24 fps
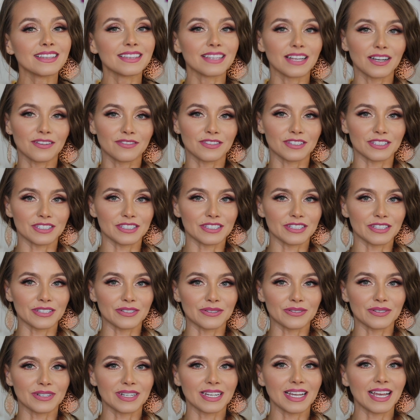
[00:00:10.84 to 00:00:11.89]
love this
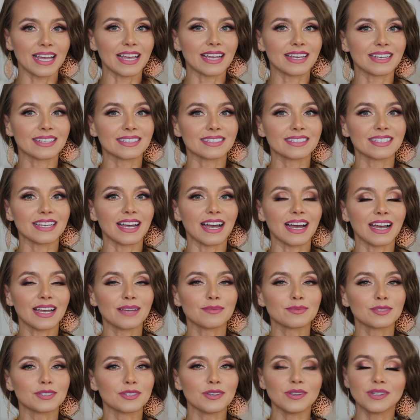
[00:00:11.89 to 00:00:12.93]
look and
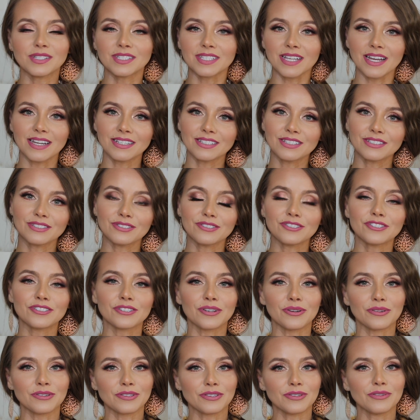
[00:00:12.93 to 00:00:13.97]
I'm so excited to
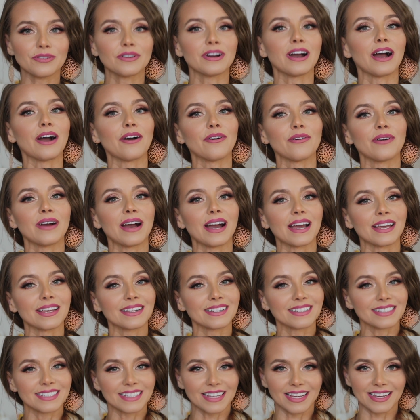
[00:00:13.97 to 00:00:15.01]
show you how I
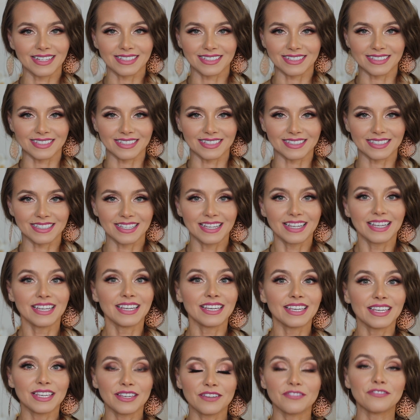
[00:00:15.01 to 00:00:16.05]
created it.
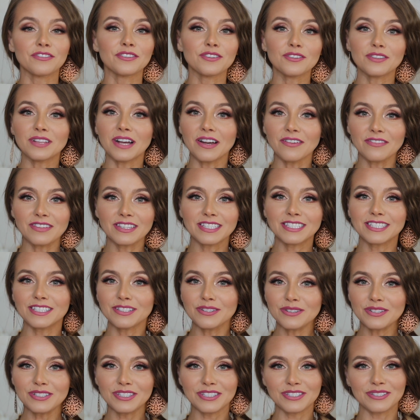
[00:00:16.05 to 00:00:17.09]
If you love this
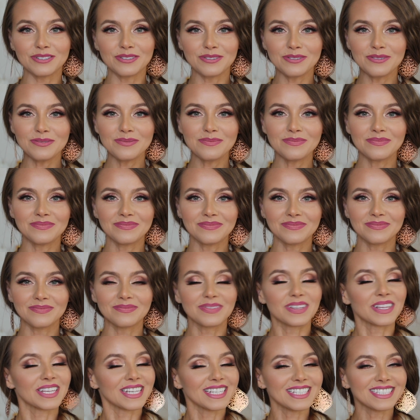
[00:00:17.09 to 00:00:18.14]
look too,
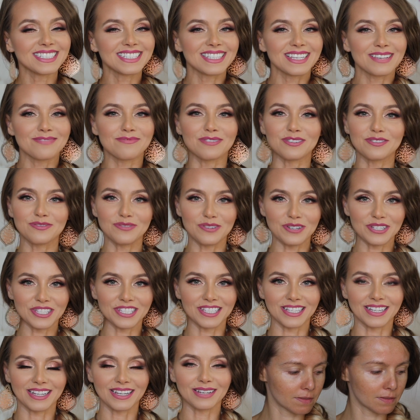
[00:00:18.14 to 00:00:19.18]
please keep on
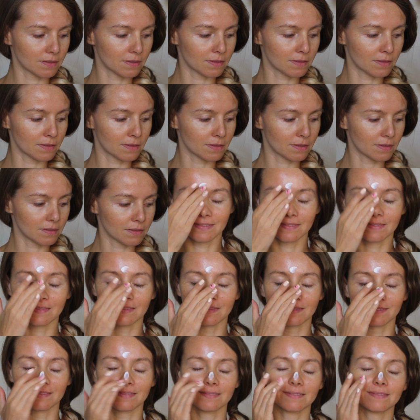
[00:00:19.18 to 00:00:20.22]
watching. As usual
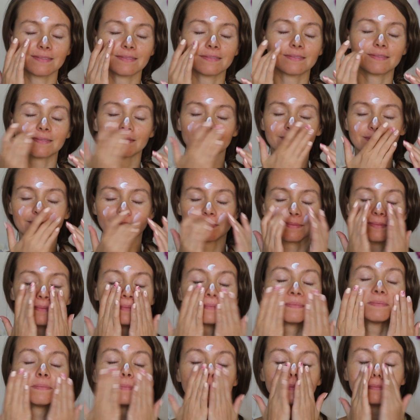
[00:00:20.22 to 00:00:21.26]
I will start with my
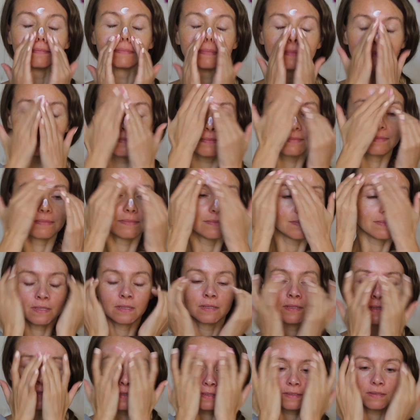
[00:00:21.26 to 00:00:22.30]
favorite makeup
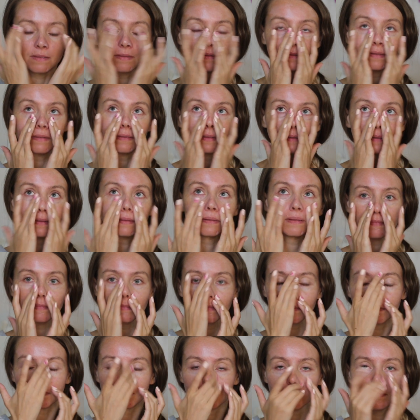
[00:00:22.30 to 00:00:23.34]
primer, it's from
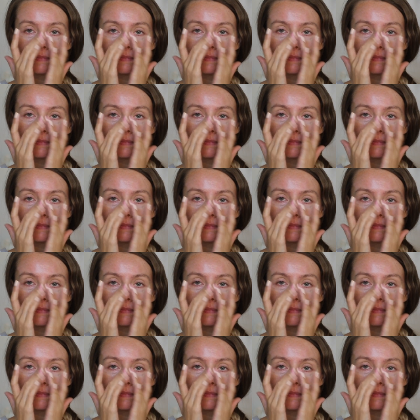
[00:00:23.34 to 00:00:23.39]
Bare